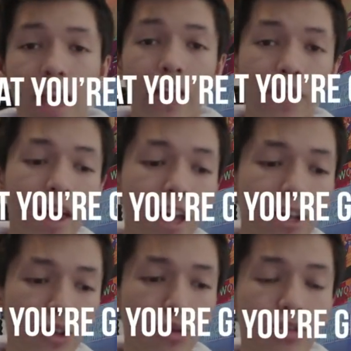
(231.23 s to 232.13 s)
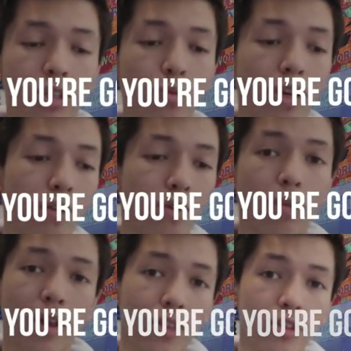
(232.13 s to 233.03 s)
And then using whatever
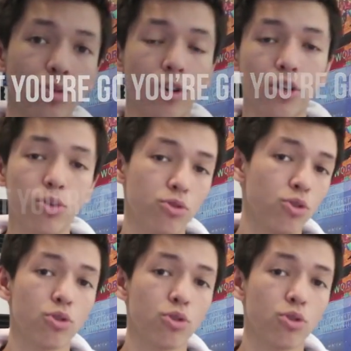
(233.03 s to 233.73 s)
methods you want to use,